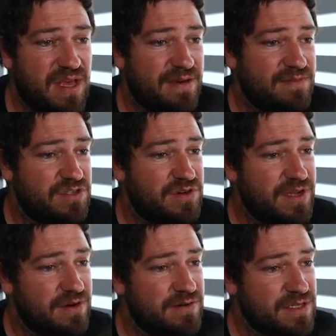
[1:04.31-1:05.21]
have a
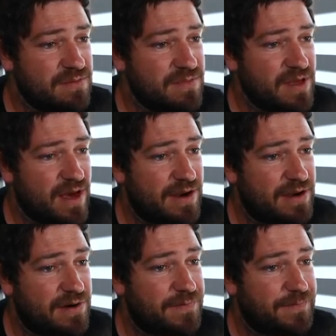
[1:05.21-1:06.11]
drink or something. I don't
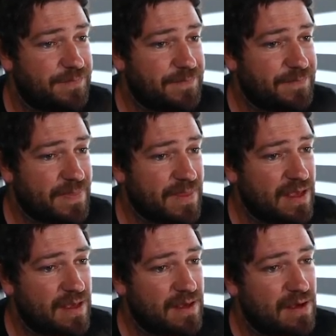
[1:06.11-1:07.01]
know,
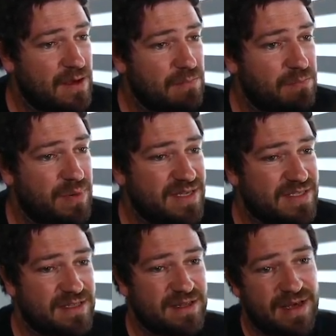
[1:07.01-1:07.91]

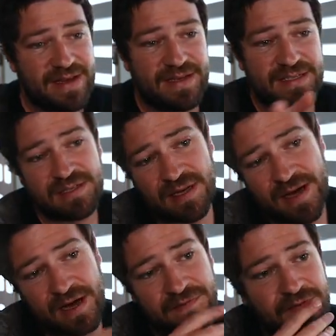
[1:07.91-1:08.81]
but that is the
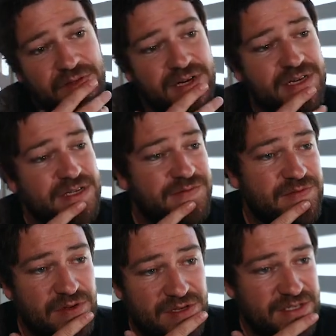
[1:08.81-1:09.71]
layout for
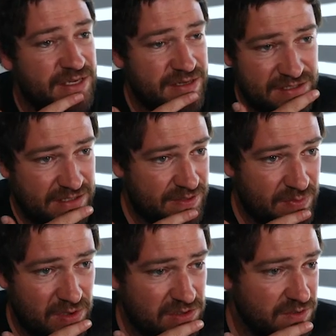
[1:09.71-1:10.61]
the tennis and
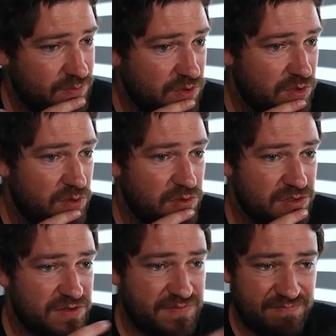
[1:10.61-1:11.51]
basketball
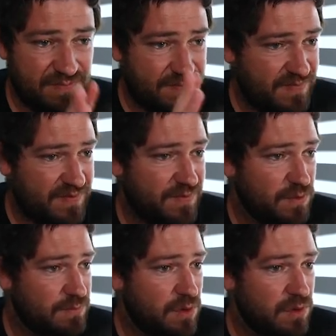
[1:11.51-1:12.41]
courts.
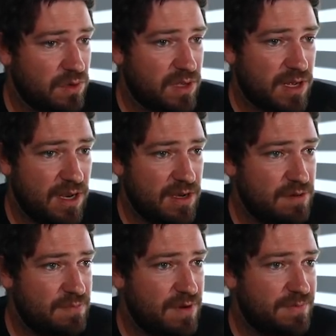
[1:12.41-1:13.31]
Football
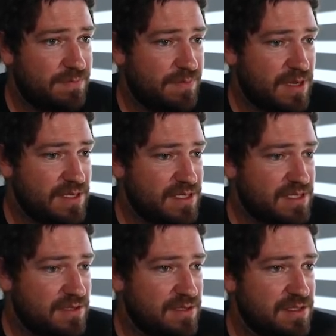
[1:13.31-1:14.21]
club place
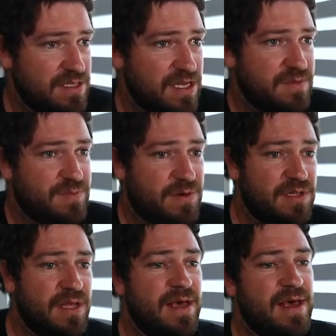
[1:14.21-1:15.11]
still in the same
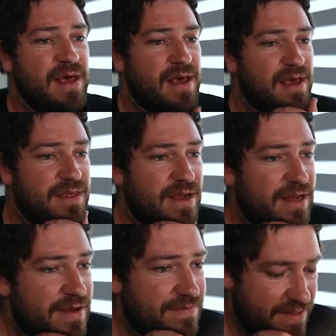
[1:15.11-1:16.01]
spot, and then I
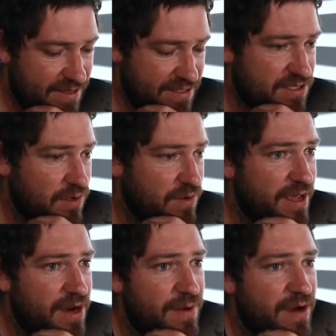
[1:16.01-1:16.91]
left this whole
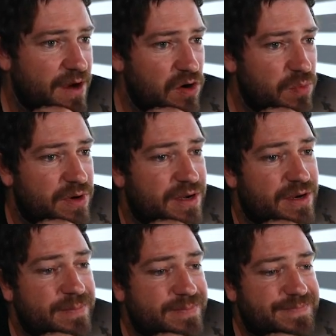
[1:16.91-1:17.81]
area open